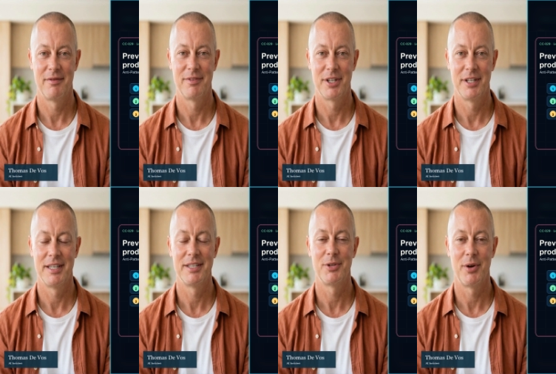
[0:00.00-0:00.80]
of turned
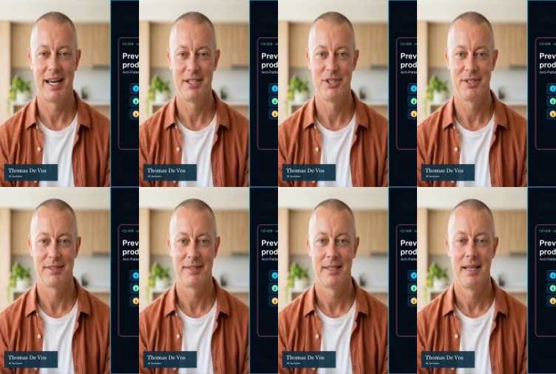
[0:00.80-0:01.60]
into
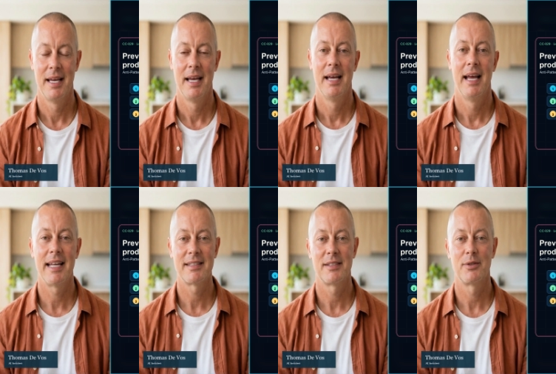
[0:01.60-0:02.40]
agents.
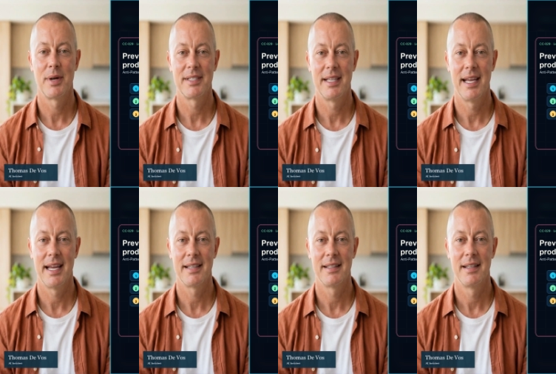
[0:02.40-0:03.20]
Lesson
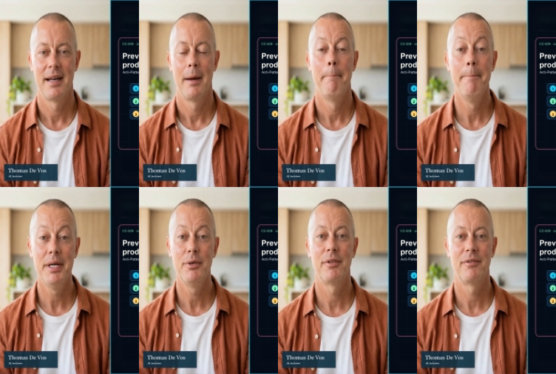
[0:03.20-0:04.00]
28,
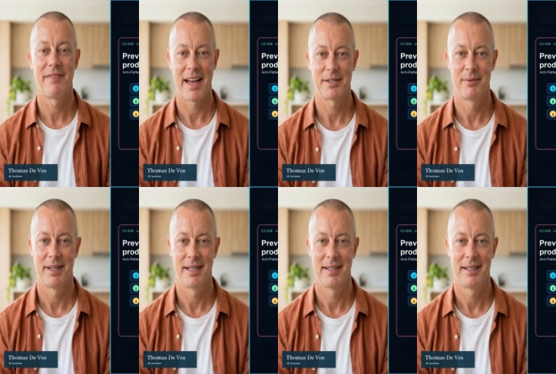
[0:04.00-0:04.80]
Build the
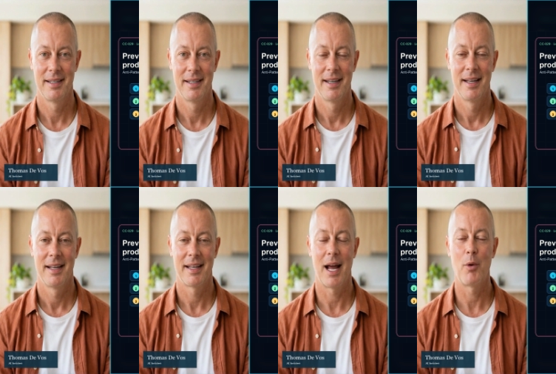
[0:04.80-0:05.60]
factory.
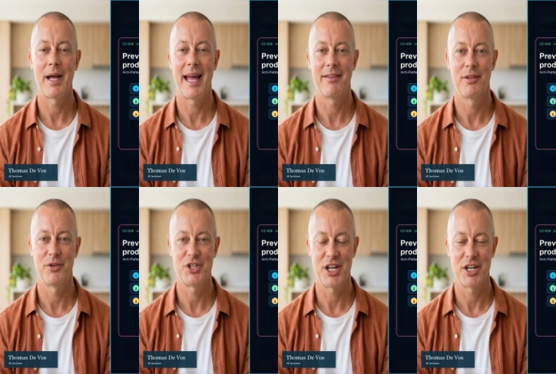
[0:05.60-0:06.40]
Now we add the
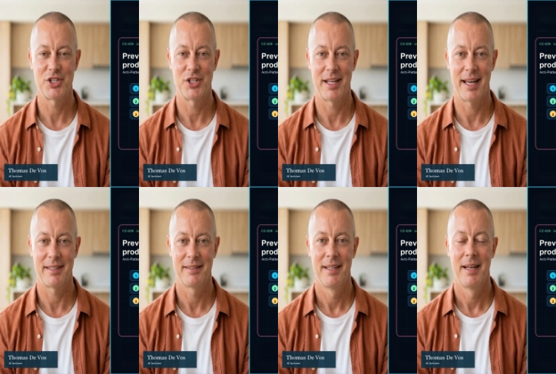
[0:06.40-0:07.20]
rejection gate,
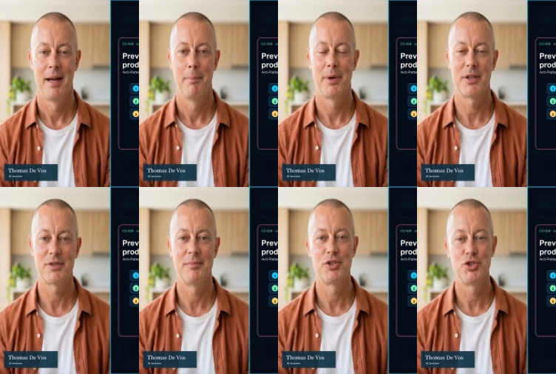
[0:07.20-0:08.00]
because a
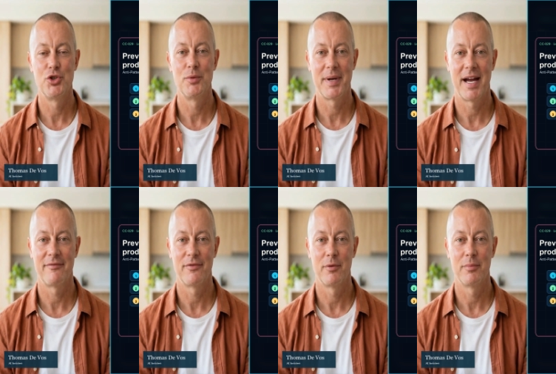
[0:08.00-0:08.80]
mature
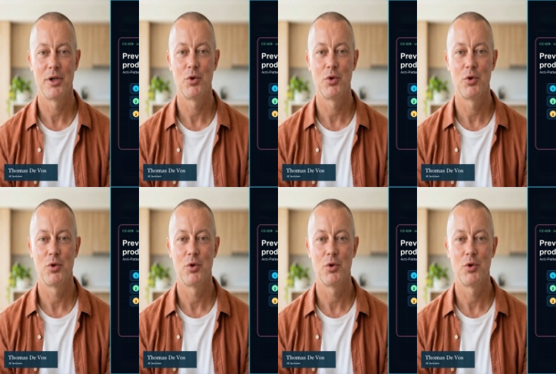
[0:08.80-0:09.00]
platform